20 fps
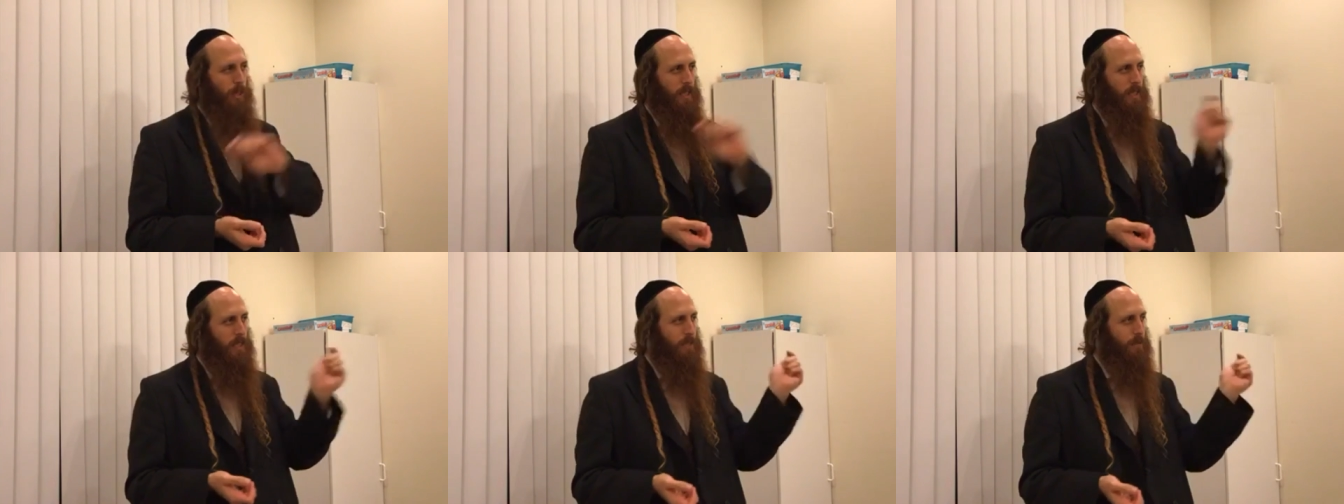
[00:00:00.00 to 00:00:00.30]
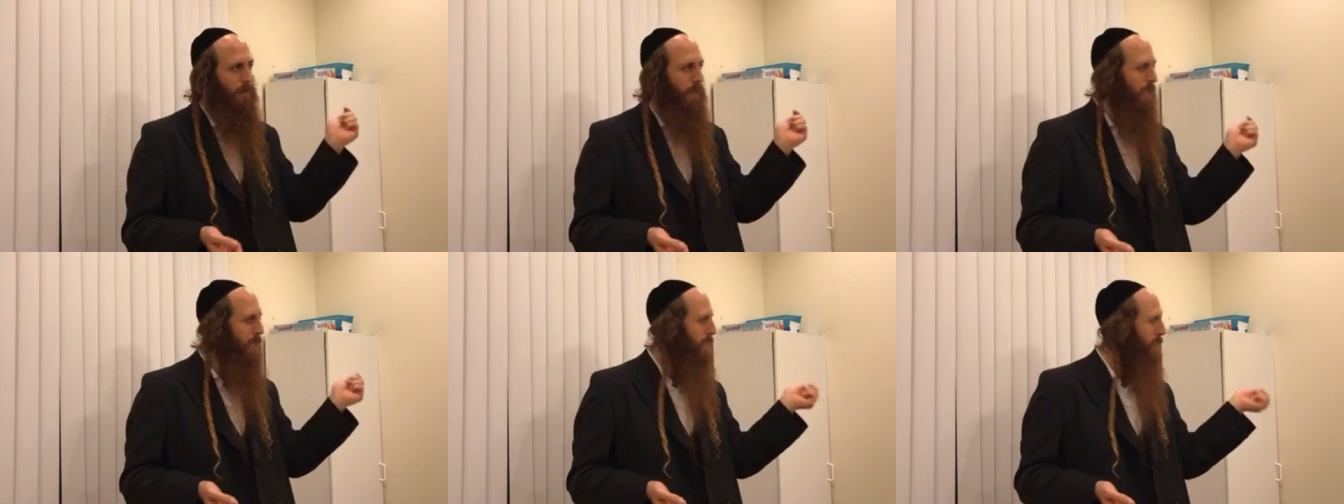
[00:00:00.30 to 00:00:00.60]
His
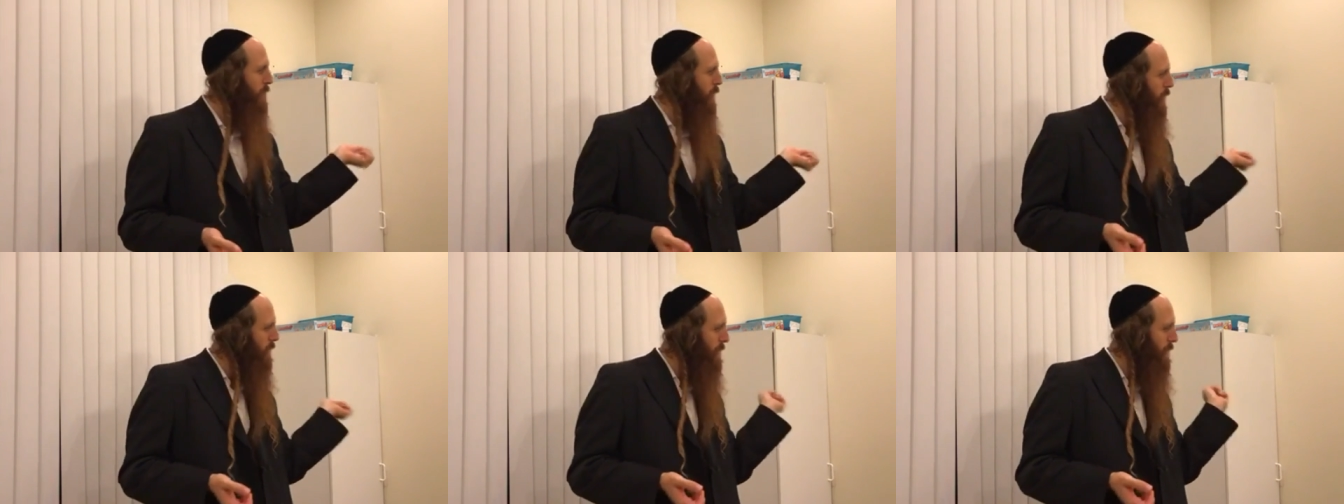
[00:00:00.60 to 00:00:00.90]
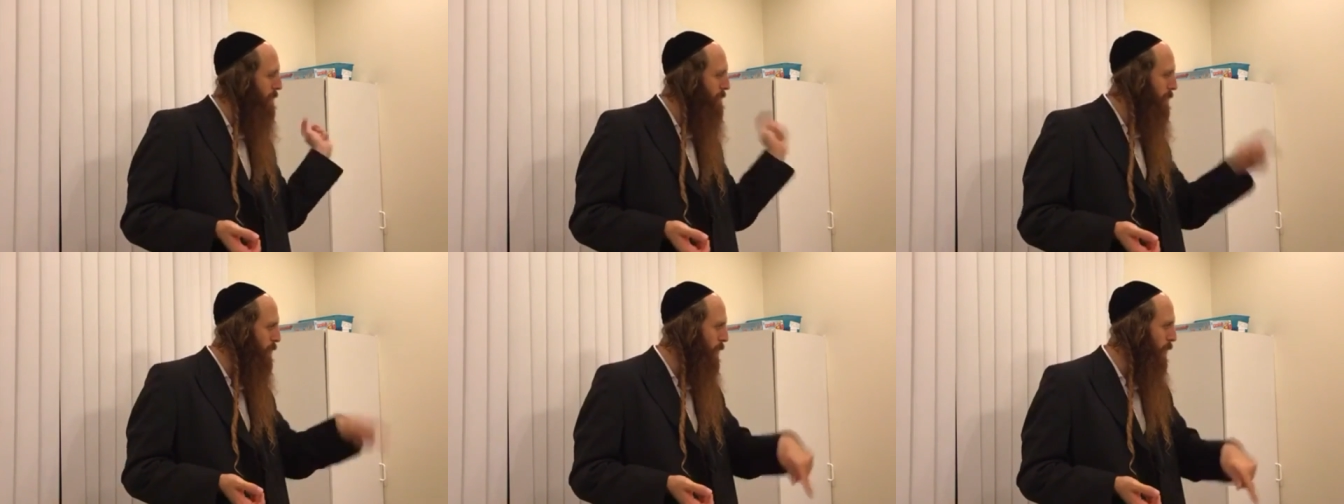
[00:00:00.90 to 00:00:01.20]
friends told
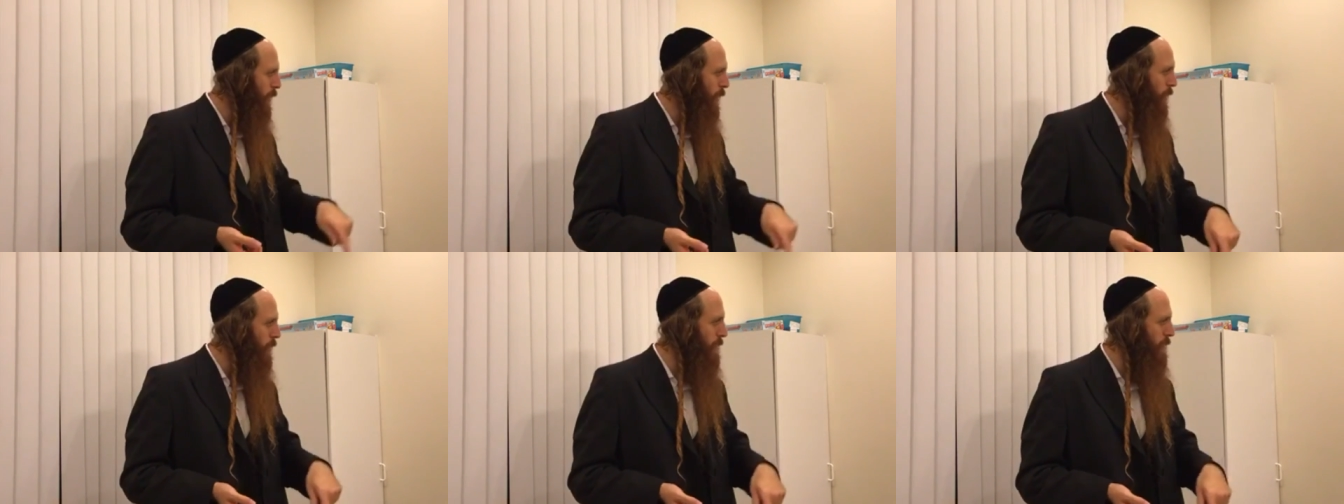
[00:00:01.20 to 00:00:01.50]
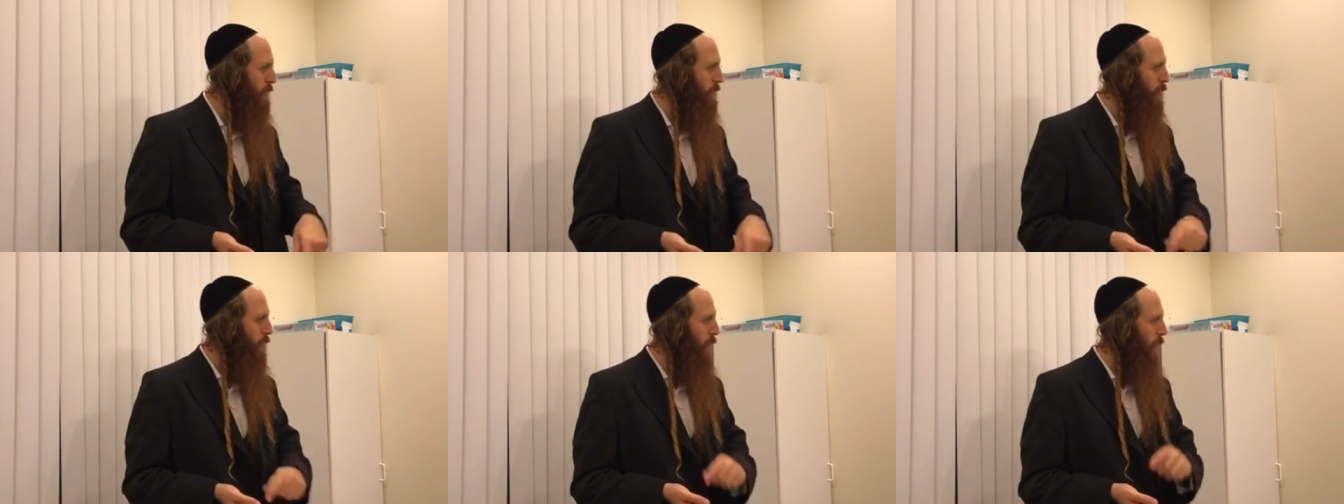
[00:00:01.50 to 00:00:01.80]
him, you go,
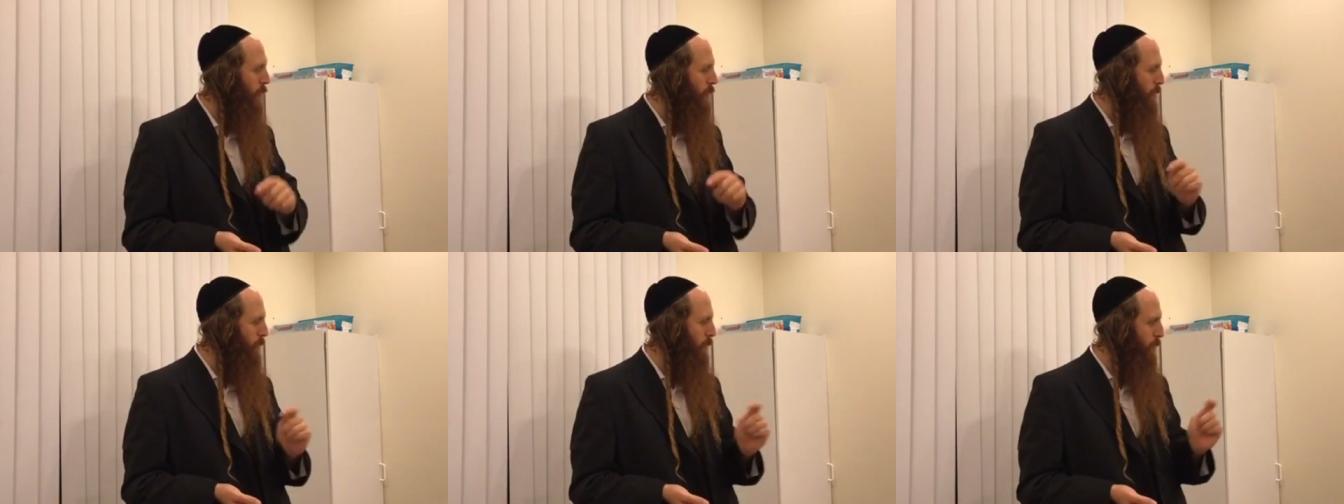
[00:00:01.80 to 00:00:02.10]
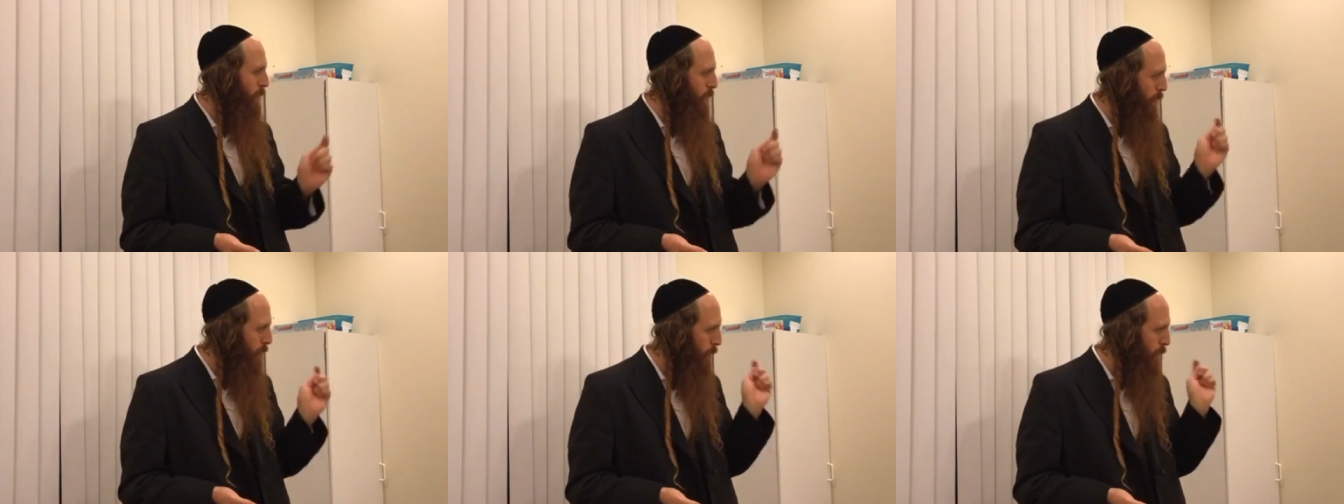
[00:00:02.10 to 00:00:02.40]
need to go
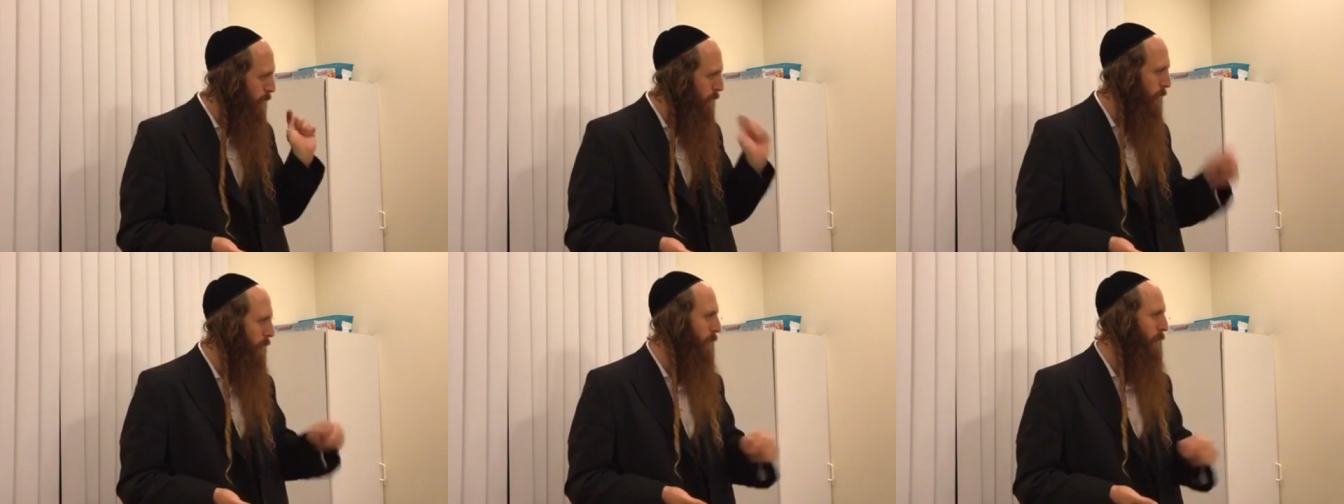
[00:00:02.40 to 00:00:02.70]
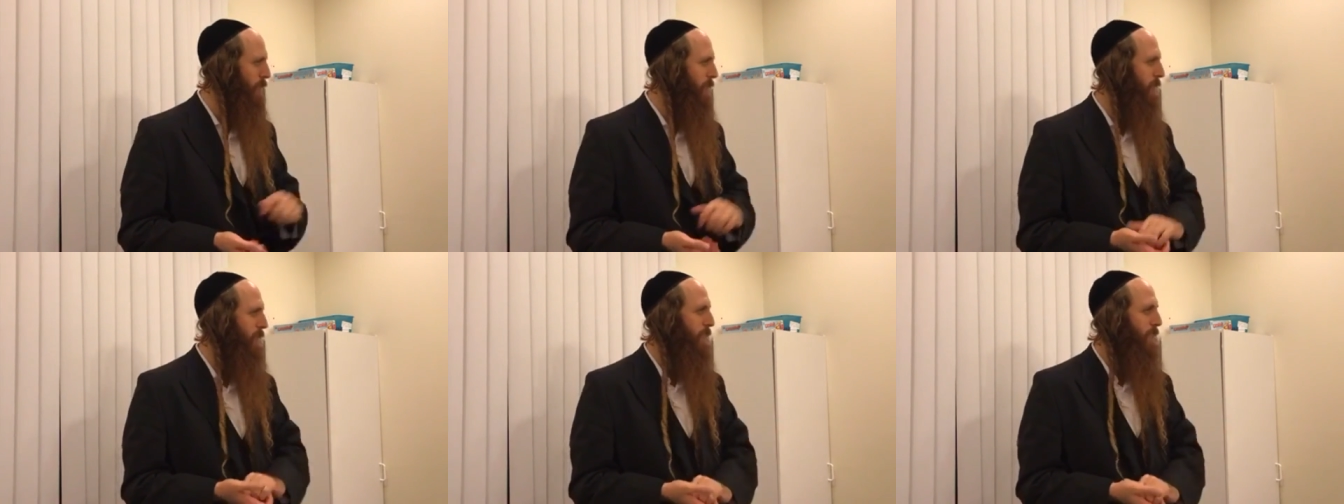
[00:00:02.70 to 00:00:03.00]
to
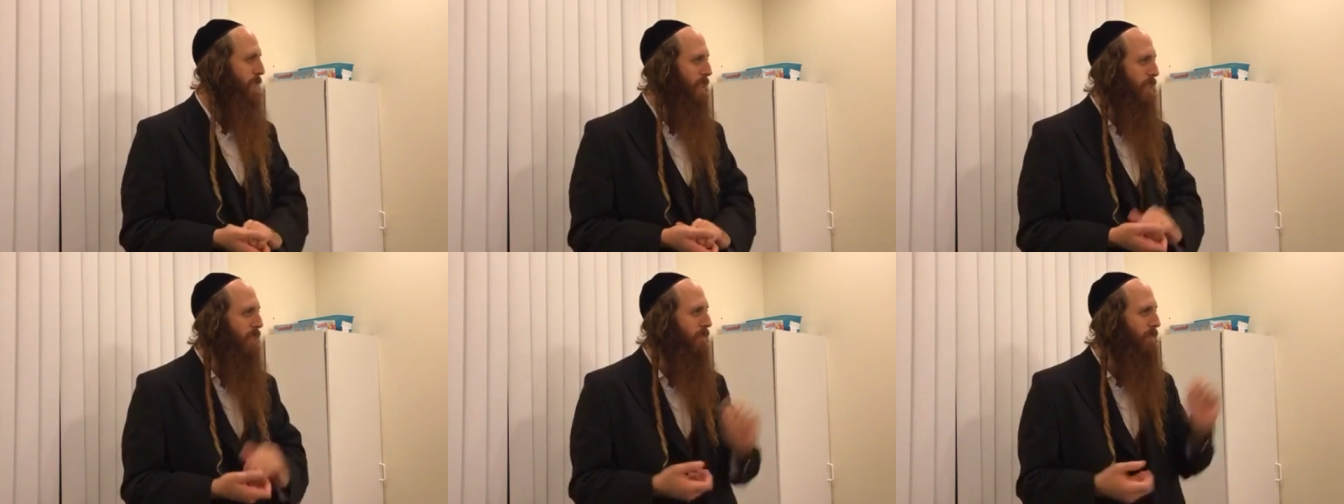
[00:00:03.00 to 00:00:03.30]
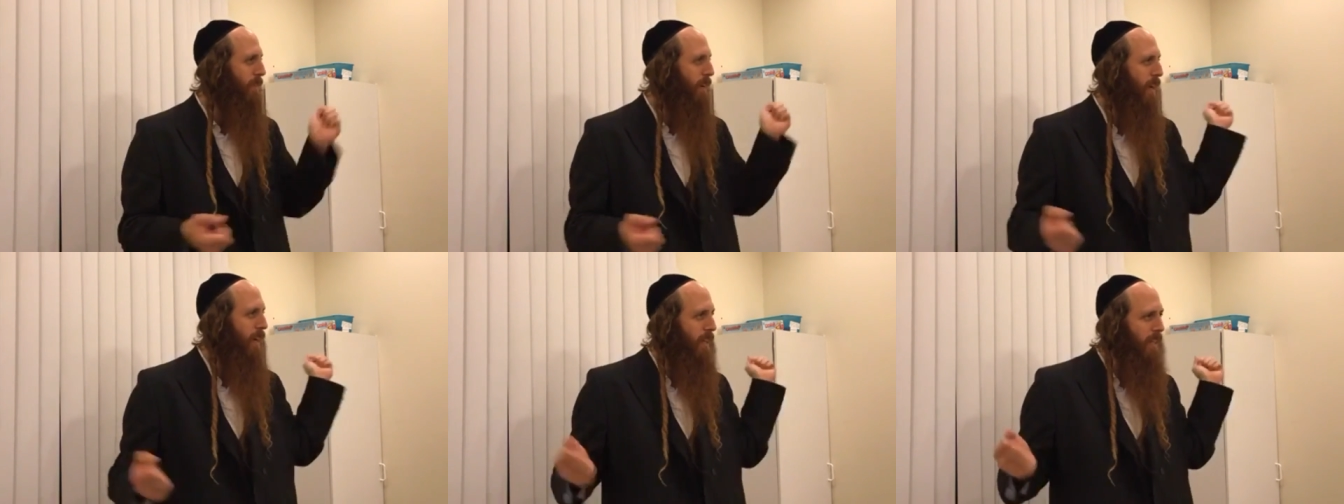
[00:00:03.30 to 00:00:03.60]
learning
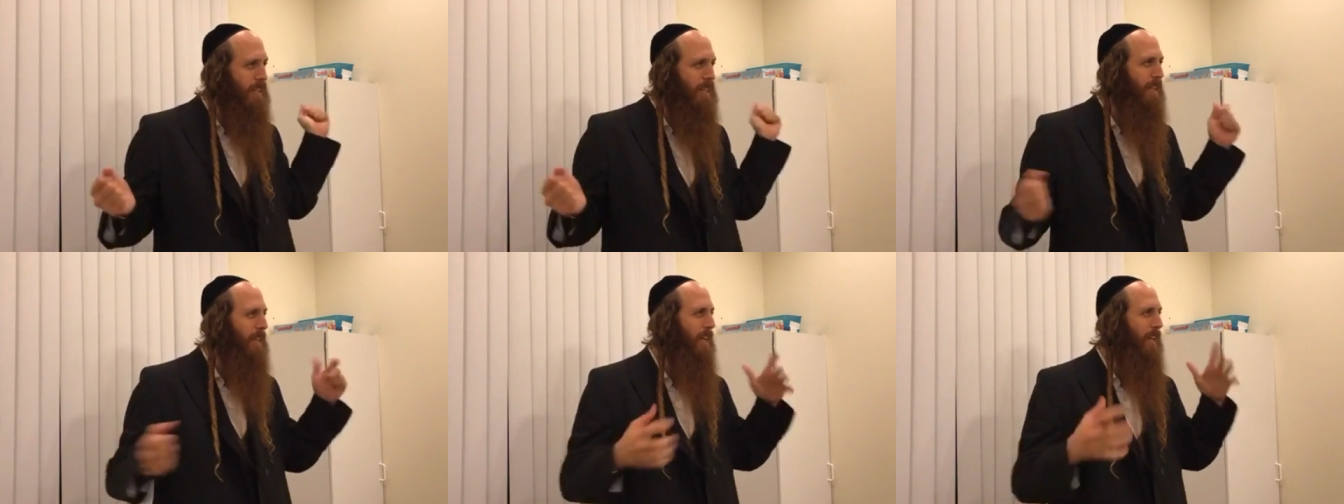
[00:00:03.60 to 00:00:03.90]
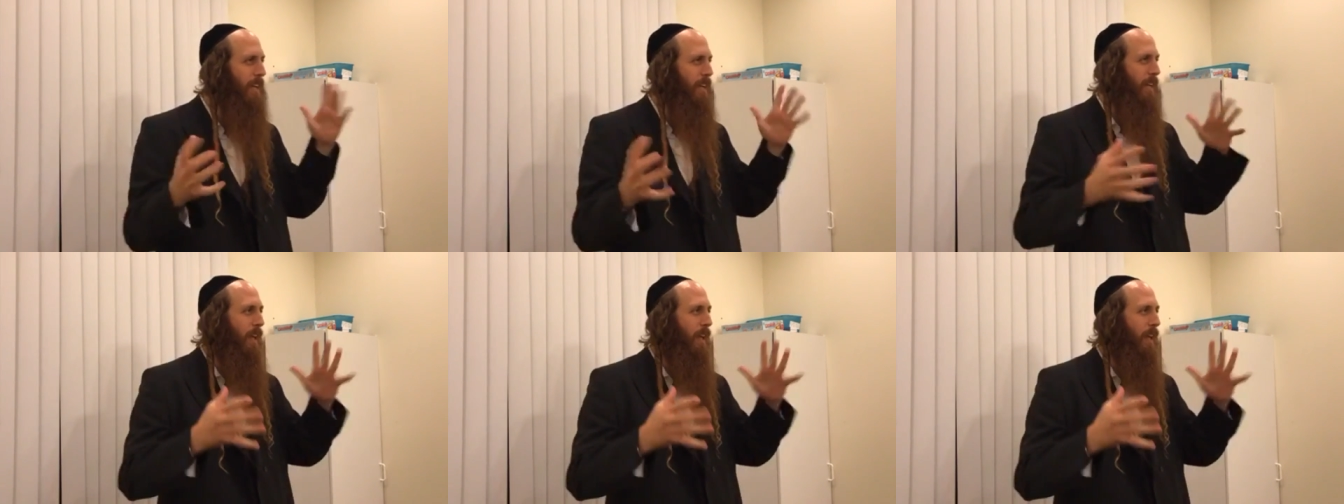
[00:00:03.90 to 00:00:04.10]
yeshiva.